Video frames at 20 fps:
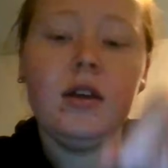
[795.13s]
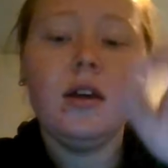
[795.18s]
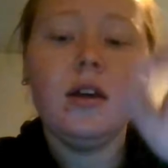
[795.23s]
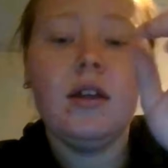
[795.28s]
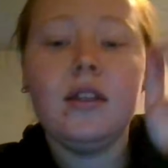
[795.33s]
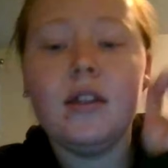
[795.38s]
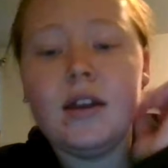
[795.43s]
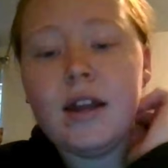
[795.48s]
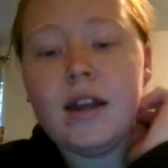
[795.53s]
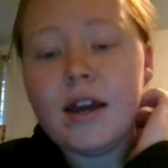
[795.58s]

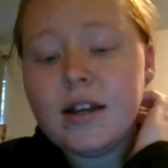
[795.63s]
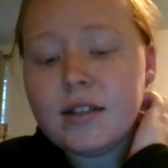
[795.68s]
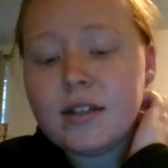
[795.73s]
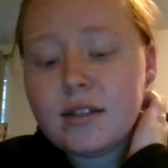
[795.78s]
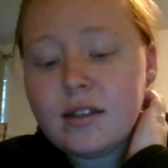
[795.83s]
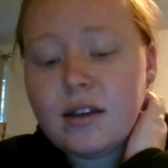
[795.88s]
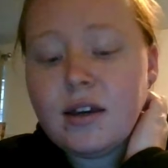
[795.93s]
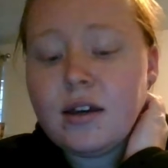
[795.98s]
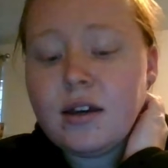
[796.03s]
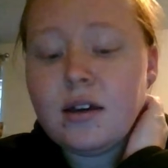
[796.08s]
The next
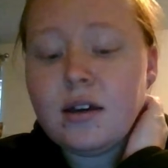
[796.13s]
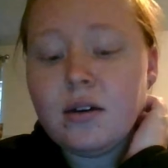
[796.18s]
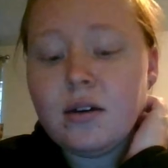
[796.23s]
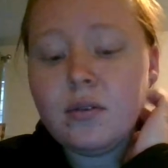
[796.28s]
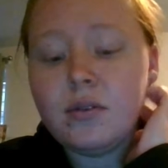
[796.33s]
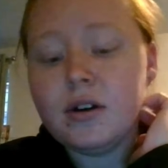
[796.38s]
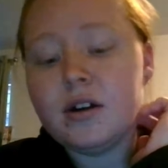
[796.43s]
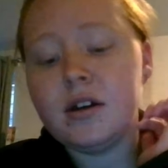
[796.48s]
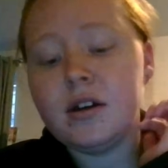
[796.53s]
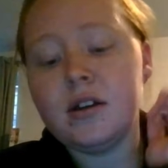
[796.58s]
thing we're
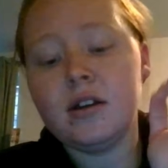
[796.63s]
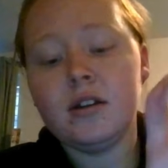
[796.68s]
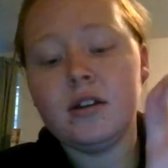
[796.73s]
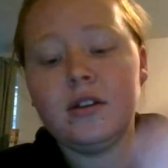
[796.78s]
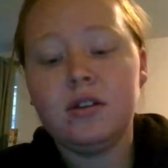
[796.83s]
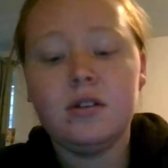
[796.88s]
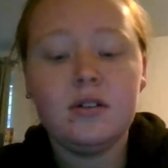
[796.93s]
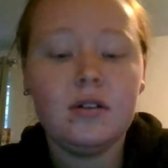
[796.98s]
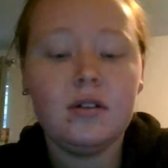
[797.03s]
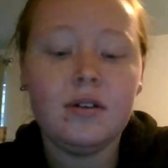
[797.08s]
going to
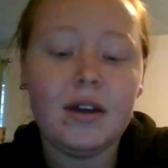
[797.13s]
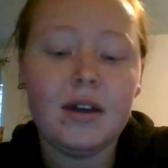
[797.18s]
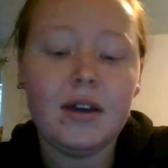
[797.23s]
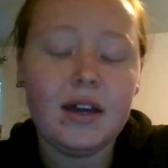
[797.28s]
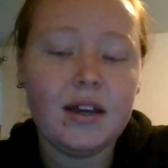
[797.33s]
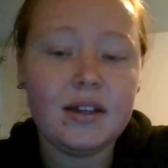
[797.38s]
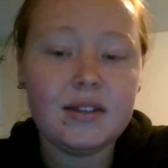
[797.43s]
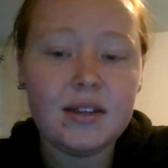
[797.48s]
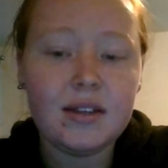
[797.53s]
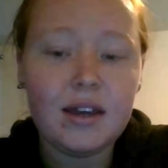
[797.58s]
do
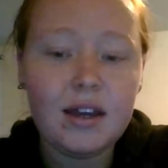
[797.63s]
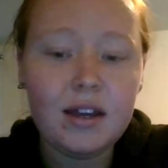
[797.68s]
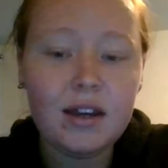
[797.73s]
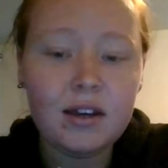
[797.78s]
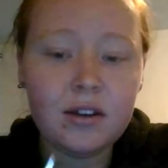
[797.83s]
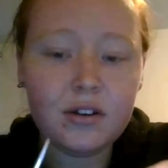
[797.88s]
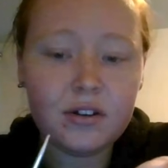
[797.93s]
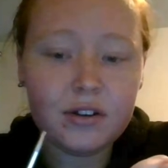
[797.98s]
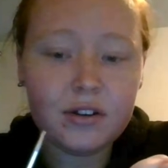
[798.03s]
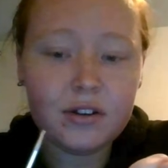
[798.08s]
is
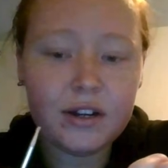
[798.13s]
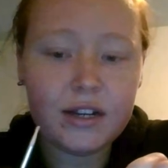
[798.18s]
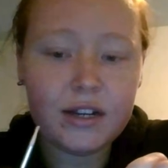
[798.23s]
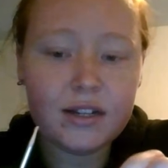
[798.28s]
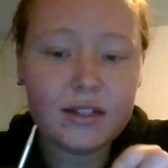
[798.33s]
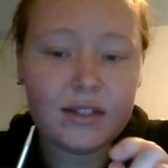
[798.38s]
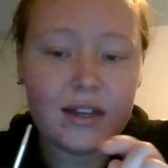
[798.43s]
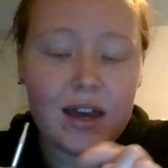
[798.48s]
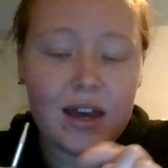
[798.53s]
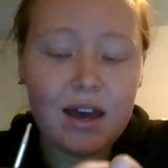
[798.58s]

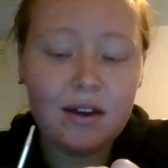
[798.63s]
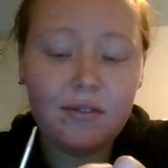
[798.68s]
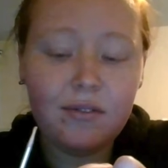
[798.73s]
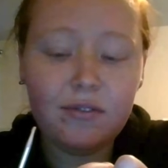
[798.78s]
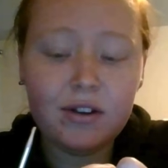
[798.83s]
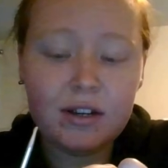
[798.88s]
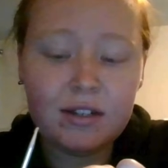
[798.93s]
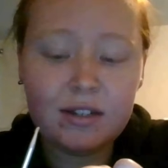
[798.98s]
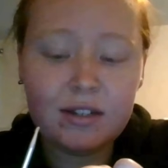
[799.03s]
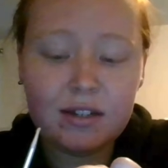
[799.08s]
increase every
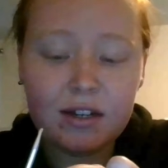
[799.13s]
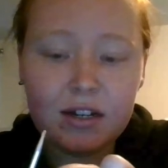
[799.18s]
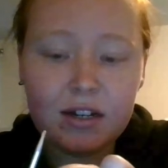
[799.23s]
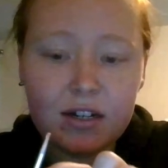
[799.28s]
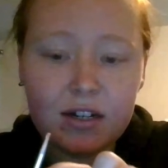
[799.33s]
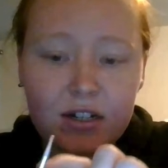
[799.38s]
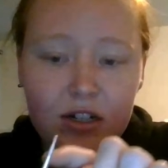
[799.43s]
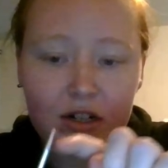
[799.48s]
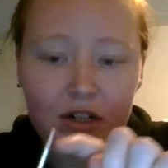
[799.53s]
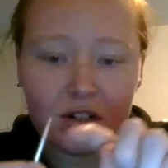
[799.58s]

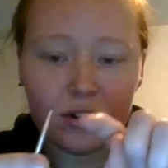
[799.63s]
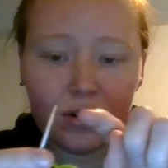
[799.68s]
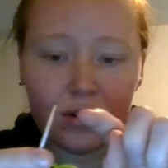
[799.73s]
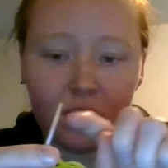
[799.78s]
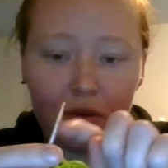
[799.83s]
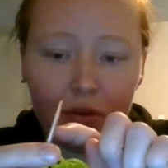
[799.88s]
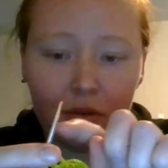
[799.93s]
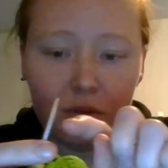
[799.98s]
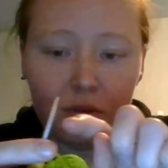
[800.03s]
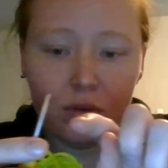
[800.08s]
stitch
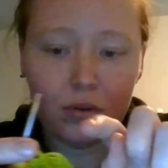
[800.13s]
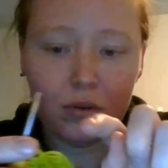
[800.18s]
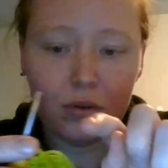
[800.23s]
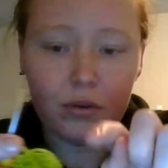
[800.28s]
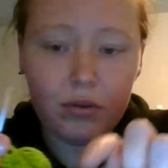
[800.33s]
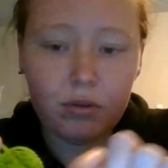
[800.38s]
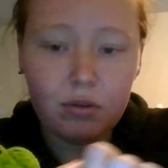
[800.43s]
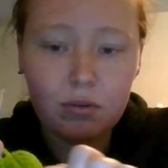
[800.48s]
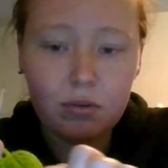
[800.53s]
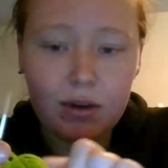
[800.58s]
all
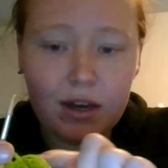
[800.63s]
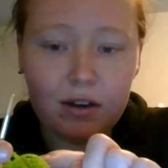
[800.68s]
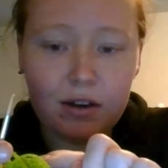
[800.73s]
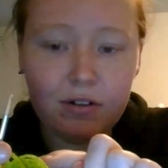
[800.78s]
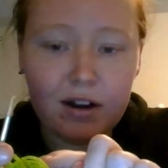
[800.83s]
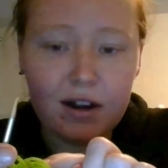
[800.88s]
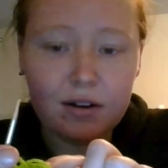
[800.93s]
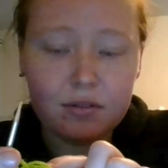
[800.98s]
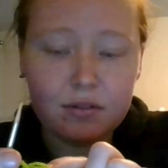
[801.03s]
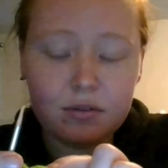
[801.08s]
the way
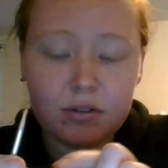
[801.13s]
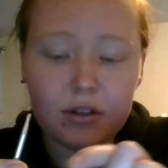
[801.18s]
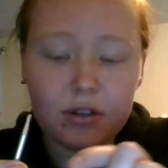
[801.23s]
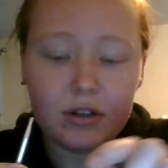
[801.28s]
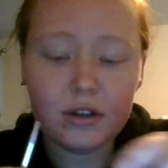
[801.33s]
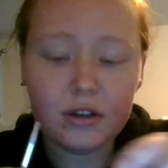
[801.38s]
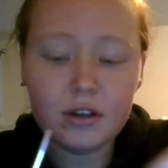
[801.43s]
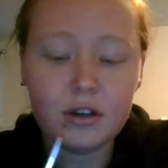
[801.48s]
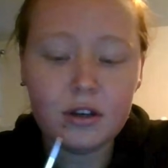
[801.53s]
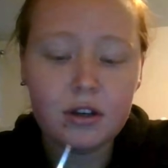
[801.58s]
around.
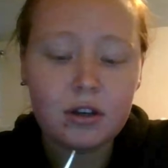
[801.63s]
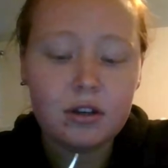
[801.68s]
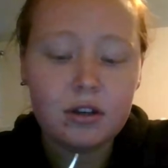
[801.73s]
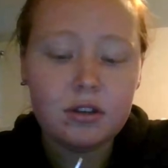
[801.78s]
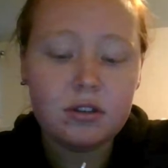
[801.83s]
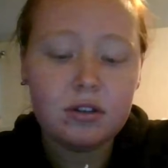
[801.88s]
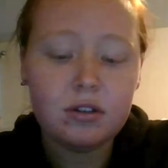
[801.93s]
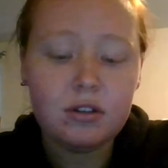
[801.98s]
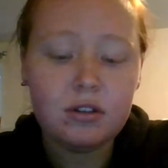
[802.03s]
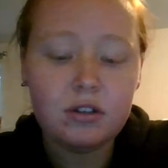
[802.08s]

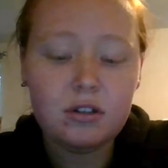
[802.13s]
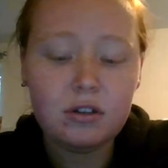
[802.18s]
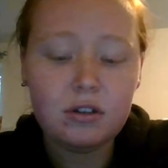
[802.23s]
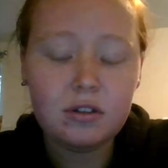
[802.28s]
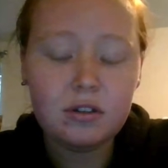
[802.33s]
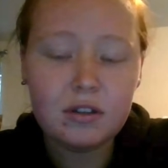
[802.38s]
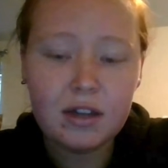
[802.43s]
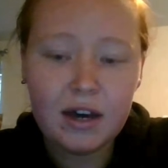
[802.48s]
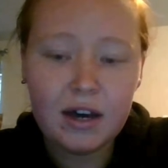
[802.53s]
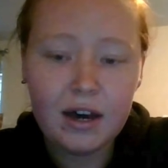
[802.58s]
So to do
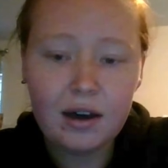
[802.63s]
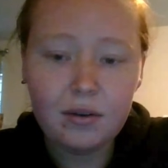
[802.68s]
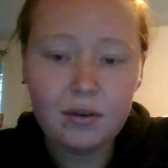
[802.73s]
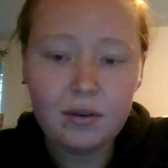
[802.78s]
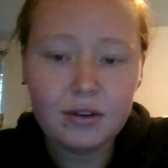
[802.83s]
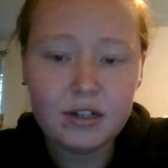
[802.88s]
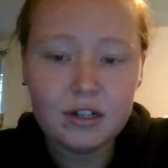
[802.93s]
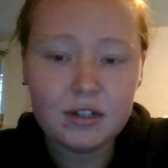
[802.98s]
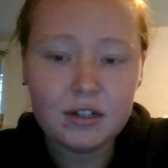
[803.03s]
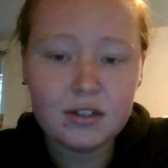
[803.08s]
that, we're
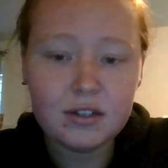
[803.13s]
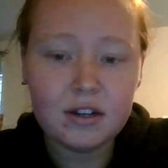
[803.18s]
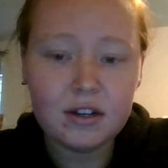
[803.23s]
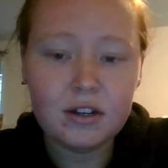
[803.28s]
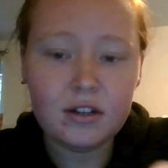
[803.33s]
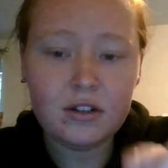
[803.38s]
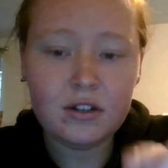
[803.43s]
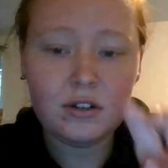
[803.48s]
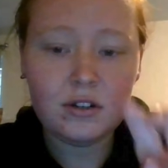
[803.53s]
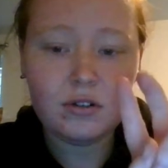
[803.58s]
just going
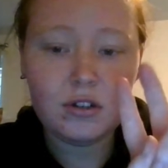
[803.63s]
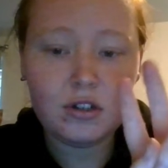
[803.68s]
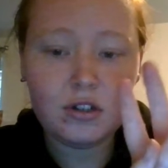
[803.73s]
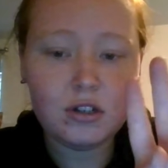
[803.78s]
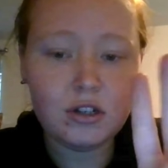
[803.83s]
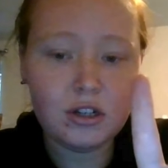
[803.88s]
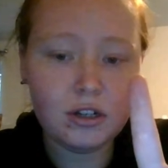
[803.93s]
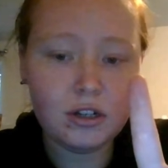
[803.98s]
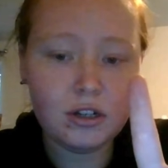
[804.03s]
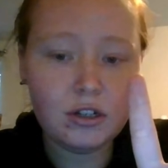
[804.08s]
to do
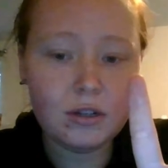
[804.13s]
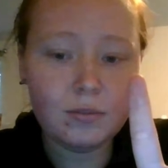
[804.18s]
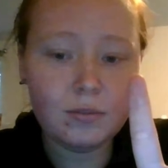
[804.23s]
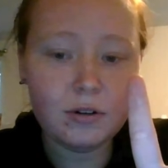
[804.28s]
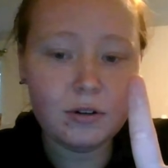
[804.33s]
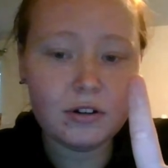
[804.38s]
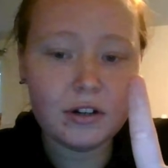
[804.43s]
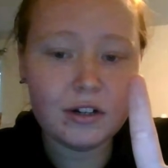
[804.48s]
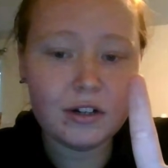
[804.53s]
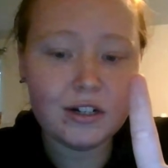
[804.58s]
2 double
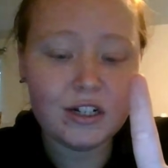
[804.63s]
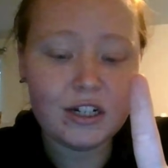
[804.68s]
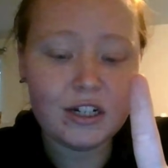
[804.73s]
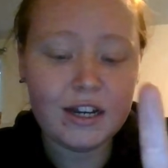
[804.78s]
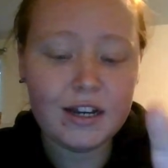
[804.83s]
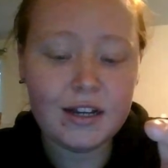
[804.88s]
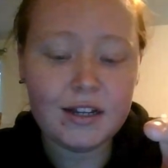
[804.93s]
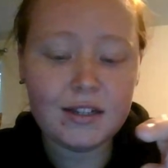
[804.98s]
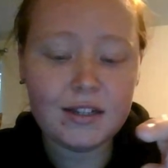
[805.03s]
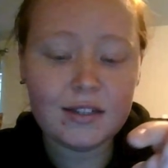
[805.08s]

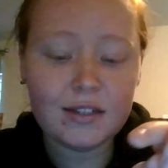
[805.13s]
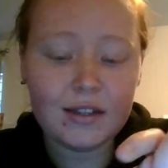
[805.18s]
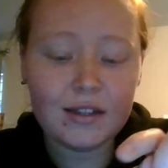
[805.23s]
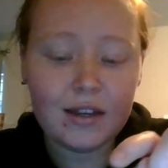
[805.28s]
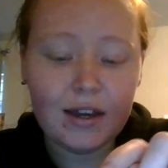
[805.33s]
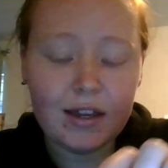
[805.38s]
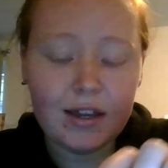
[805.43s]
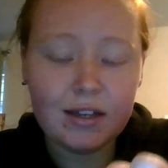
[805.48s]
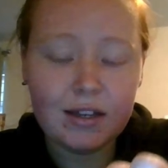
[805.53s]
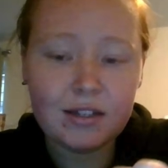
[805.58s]
crochets
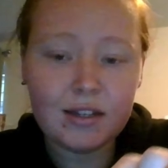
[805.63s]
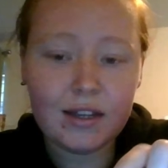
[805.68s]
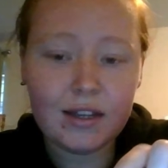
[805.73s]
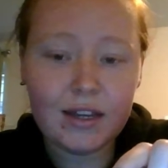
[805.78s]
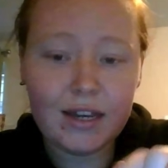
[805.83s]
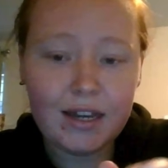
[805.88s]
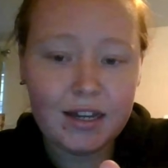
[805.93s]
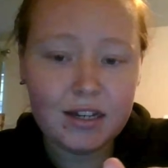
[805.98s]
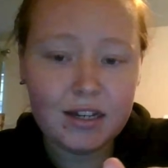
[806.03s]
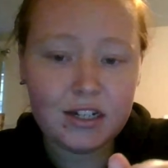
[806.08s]
into
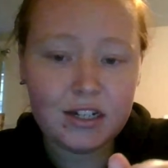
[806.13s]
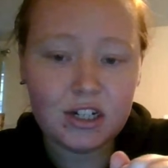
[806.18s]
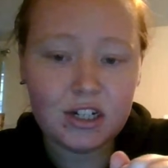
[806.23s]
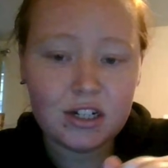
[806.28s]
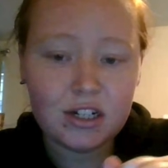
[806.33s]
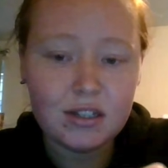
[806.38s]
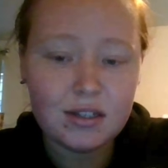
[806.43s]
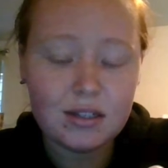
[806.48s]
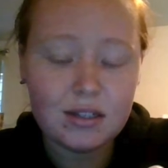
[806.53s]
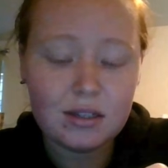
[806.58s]
each
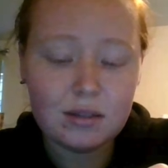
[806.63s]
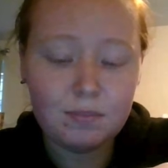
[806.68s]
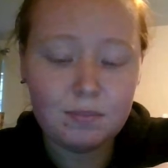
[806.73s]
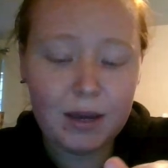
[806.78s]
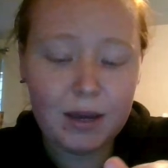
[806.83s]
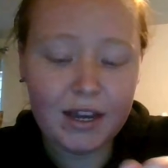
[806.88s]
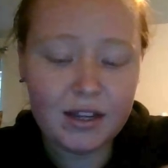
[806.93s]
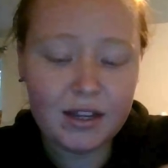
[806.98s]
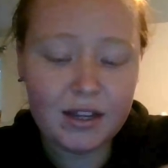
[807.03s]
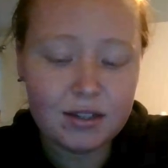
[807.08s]

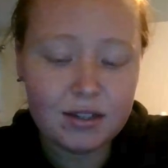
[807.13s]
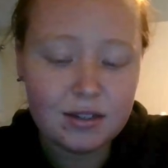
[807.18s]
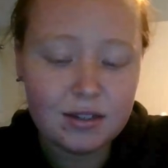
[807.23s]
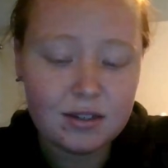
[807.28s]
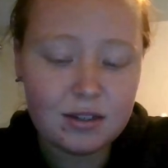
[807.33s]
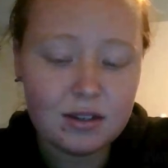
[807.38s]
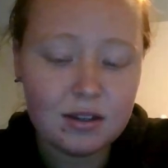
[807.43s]
space.